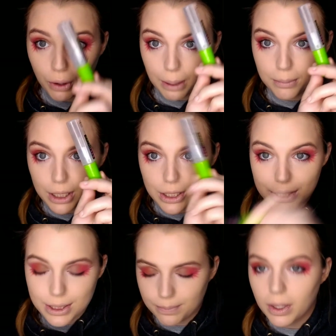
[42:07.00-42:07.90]
grab
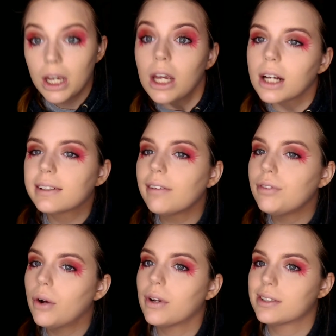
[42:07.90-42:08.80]
this. Because
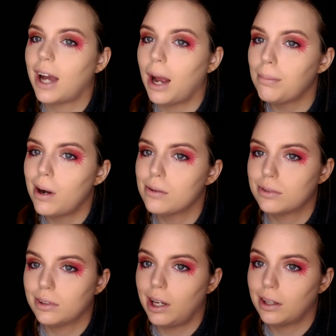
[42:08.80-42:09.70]
I've noticed
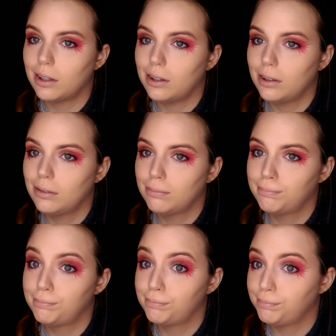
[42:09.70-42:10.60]
eyebrows are like
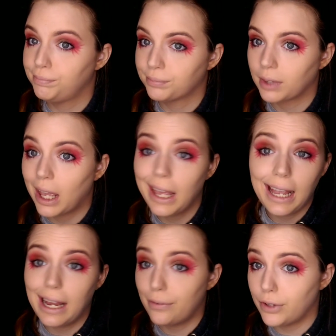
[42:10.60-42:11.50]

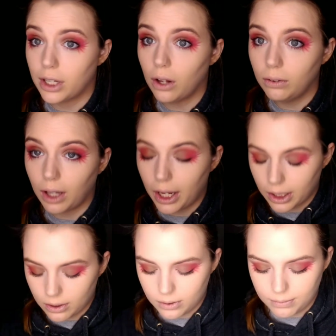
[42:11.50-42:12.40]
if you don't
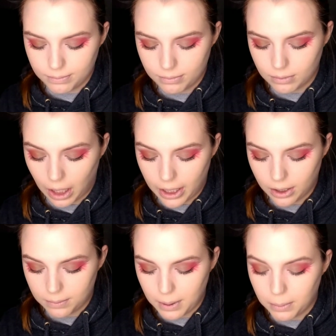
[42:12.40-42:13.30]
like them,
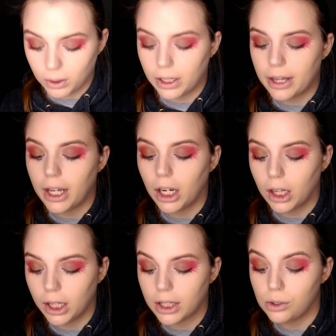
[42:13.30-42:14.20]
like people let
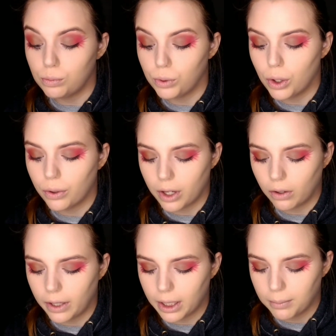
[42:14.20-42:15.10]
you know they
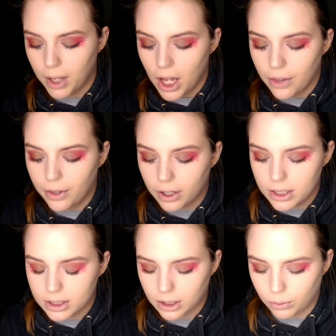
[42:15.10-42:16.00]
don't like them. There
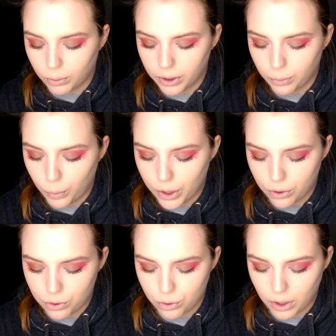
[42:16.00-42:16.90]
is like a really
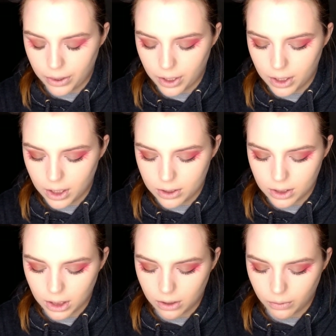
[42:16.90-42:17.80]
weird trend that
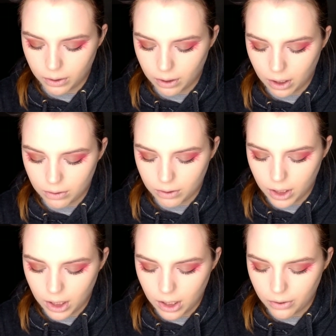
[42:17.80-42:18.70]
is like going around
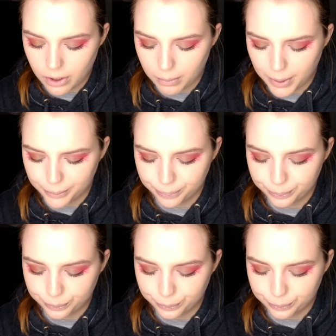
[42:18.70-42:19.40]
right now, and I'm like,